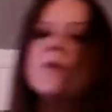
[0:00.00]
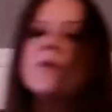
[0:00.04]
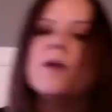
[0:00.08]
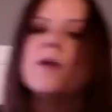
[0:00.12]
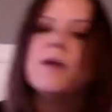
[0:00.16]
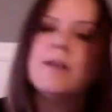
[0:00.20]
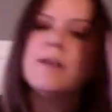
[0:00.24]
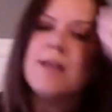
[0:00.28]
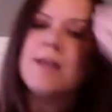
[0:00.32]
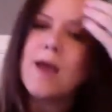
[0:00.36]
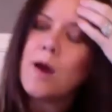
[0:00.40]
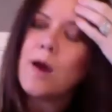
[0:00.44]

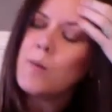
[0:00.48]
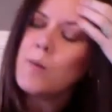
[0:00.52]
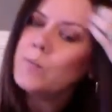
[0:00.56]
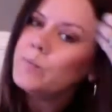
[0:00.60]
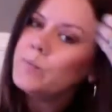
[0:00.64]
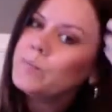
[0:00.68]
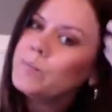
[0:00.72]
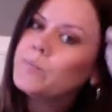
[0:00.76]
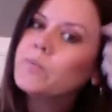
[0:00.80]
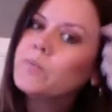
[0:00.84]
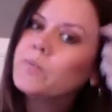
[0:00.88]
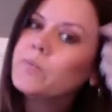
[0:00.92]
Now,
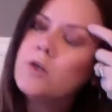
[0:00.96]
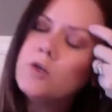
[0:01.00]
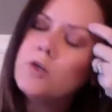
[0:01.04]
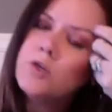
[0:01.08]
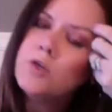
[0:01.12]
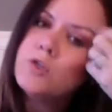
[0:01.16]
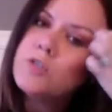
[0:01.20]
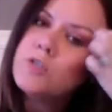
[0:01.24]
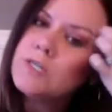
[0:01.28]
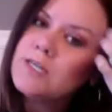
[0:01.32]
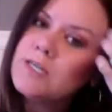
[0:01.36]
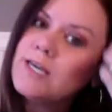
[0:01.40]
you
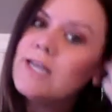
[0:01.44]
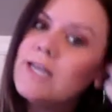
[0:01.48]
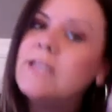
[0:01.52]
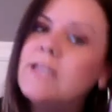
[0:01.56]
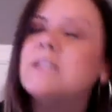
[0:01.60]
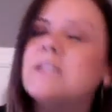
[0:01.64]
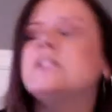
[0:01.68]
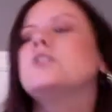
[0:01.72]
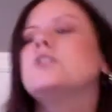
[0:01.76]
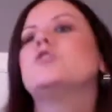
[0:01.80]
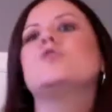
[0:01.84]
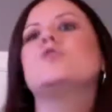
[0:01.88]
should get a
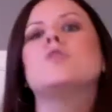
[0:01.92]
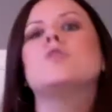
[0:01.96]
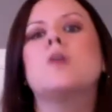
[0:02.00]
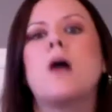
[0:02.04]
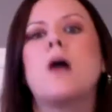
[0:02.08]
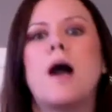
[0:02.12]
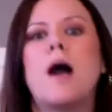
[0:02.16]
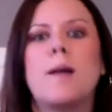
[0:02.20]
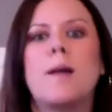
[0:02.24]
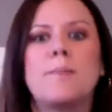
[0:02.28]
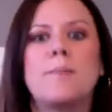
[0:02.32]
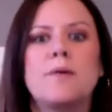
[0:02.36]
digital
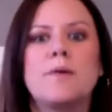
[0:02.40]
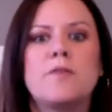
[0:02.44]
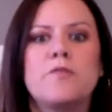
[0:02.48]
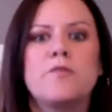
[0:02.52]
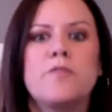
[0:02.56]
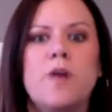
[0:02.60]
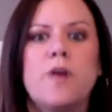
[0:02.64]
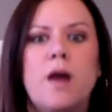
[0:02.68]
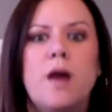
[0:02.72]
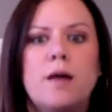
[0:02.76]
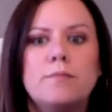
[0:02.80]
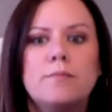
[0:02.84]
copy
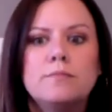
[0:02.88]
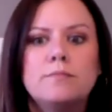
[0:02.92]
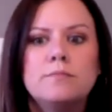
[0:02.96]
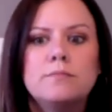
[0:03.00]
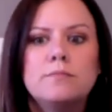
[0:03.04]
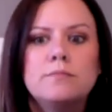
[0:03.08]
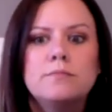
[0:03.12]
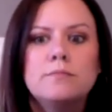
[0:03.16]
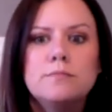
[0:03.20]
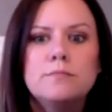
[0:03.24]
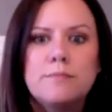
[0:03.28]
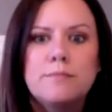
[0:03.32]
from
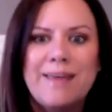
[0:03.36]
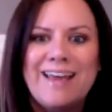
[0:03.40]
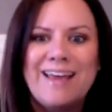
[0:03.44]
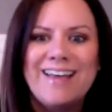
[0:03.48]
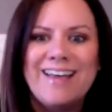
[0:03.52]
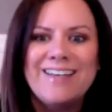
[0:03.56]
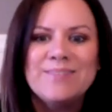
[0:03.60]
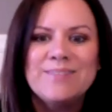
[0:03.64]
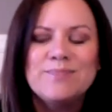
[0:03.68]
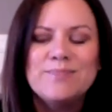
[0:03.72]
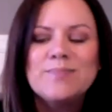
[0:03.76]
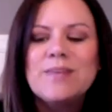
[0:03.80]

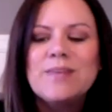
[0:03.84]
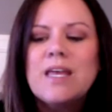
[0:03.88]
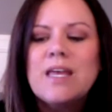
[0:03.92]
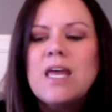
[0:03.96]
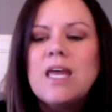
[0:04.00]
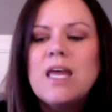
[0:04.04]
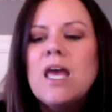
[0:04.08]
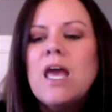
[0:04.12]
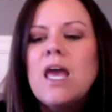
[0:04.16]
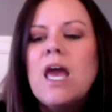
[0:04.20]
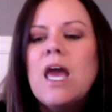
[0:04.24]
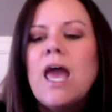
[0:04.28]
me.
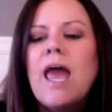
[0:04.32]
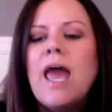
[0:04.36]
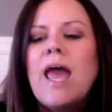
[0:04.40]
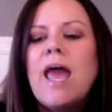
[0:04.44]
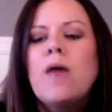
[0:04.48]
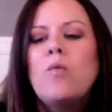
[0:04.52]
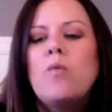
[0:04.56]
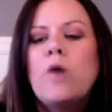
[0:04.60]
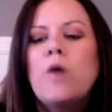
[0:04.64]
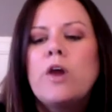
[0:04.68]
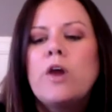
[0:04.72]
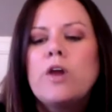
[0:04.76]

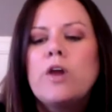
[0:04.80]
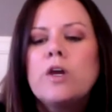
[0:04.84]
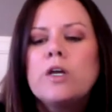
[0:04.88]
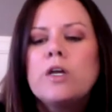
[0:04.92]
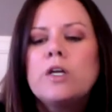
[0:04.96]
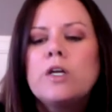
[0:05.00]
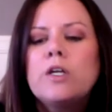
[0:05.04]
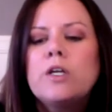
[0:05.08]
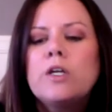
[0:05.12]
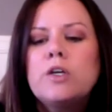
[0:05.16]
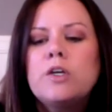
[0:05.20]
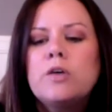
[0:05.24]
And what you're
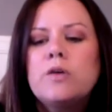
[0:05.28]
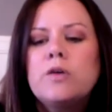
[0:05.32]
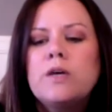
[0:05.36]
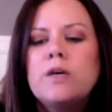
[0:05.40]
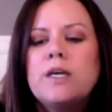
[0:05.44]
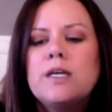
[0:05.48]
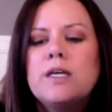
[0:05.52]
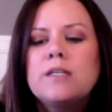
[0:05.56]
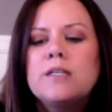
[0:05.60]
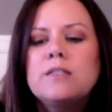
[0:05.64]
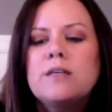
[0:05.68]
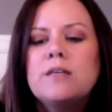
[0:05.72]
going to do
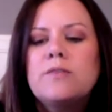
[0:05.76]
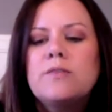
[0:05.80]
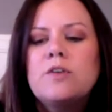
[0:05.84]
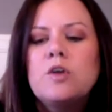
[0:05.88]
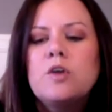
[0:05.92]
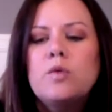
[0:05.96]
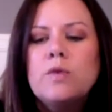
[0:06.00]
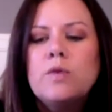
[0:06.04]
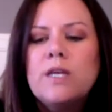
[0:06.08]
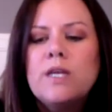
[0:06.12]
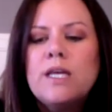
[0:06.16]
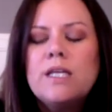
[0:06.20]
is if
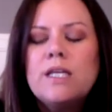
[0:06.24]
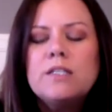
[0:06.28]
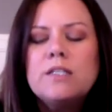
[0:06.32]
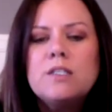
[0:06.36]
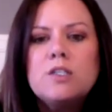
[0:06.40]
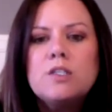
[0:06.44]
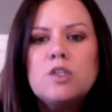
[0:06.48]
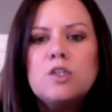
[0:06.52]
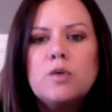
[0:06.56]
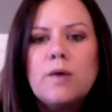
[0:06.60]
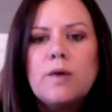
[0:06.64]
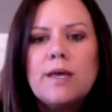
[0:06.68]
you need to
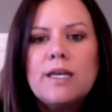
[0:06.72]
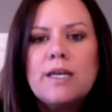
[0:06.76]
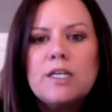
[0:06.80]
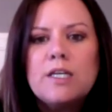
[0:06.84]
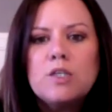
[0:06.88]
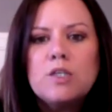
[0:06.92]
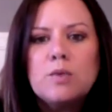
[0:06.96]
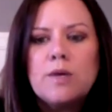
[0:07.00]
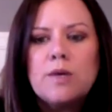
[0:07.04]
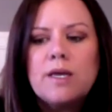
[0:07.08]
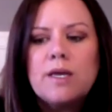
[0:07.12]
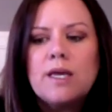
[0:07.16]
do any
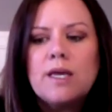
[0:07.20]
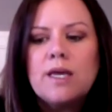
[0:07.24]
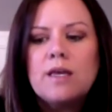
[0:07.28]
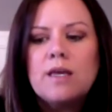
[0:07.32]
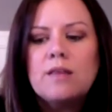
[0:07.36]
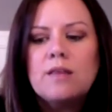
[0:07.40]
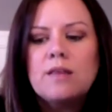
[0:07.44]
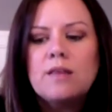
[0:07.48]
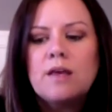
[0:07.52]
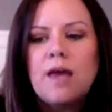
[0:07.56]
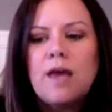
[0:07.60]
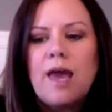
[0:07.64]

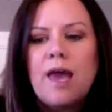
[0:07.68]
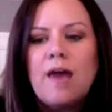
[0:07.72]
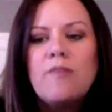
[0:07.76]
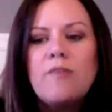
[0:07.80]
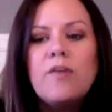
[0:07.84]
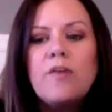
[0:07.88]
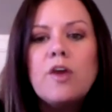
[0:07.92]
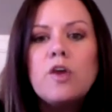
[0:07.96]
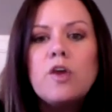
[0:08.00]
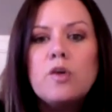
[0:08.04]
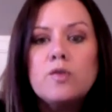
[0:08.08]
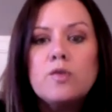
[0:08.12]
tweaking, the
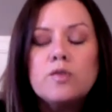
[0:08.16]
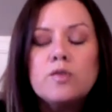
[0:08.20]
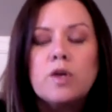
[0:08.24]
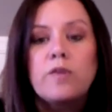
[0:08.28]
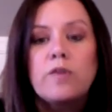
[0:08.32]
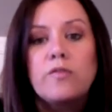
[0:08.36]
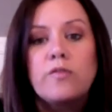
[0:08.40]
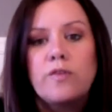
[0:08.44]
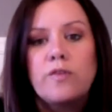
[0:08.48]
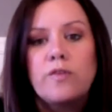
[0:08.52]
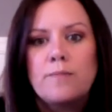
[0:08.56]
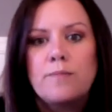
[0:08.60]
FAQs are
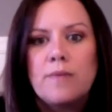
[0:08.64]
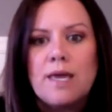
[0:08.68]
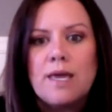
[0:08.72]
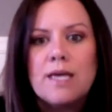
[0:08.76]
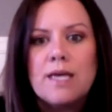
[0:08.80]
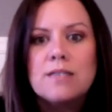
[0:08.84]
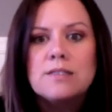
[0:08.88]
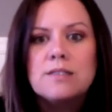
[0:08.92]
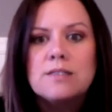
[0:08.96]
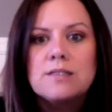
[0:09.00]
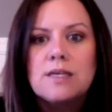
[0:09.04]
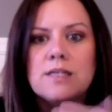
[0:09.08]
from me.
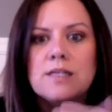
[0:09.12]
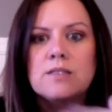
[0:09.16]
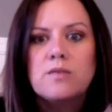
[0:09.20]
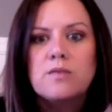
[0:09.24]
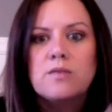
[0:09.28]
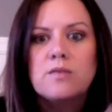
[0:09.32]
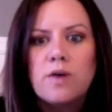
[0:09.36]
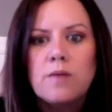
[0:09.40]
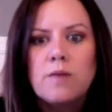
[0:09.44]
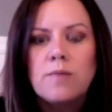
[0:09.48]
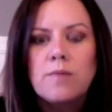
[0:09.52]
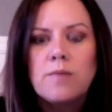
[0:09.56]
It says
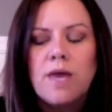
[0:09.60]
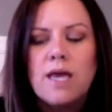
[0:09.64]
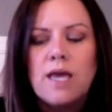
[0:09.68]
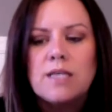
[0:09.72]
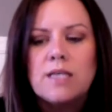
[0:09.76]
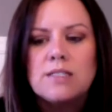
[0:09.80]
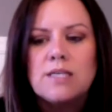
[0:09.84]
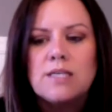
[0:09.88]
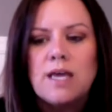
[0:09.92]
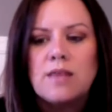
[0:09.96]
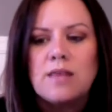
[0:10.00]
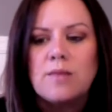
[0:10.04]
from
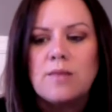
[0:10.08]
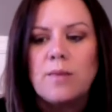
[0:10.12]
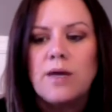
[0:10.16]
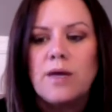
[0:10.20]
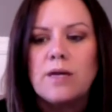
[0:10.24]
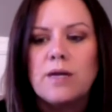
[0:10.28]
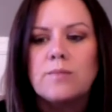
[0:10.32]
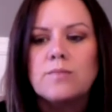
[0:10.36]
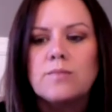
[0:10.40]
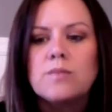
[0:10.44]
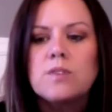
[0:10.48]
Casey at the bottom.